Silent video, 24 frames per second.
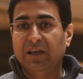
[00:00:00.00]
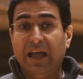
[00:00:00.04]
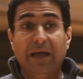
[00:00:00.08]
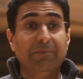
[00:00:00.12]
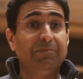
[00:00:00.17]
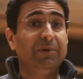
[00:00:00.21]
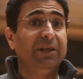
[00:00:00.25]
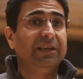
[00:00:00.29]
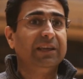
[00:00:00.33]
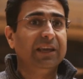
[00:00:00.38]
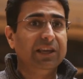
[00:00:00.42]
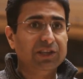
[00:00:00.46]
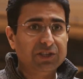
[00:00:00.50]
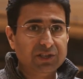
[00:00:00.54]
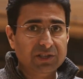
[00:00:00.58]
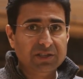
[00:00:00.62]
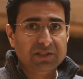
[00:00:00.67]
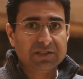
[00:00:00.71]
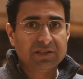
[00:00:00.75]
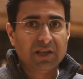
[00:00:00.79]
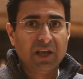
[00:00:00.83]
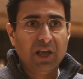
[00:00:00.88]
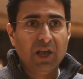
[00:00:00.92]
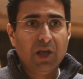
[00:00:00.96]

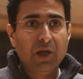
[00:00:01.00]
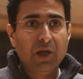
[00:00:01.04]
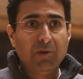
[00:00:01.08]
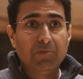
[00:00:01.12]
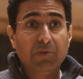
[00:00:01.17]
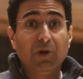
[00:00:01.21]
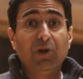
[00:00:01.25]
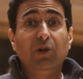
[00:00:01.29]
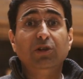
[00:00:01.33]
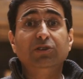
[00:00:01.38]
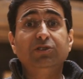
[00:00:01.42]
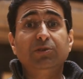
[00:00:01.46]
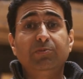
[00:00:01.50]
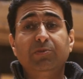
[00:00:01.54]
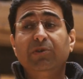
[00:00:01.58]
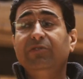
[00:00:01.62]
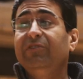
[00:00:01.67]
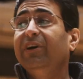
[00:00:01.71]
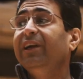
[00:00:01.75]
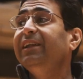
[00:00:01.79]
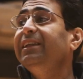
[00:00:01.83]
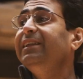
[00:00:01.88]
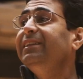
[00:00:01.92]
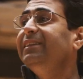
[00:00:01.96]
applications, but also
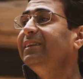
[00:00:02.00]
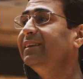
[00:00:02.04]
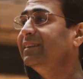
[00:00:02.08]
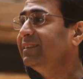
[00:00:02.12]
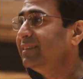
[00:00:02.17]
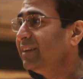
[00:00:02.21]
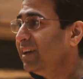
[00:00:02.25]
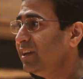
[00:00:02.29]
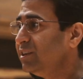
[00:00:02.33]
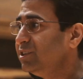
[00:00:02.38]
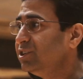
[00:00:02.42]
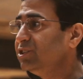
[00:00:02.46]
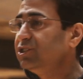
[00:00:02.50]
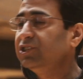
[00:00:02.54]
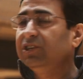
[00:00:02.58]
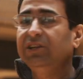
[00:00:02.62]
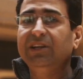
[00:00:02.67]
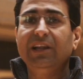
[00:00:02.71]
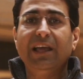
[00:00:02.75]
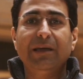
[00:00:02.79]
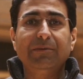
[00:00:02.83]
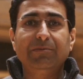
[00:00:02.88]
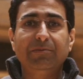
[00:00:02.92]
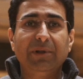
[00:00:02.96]
providing the entire
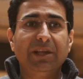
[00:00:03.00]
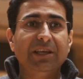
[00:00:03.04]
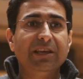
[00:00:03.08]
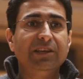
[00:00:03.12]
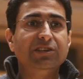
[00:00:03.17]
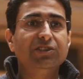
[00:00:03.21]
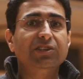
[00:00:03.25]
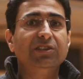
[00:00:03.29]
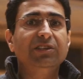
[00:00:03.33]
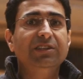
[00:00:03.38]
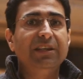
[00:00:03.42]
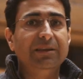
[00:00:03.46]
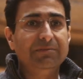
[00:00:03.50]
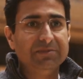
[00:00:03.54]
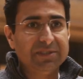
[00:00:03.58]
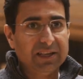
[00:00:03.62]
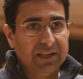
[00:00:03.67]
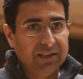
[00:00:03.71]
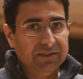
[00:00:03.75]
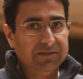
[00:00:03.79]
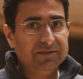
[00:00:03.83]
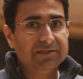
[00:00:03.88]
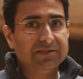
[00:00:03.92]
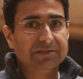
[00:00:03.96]
digital application
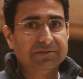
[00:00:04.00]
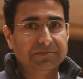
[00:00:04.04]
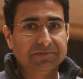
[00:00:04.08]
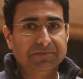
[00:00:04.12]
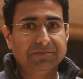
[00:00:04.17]
themselves.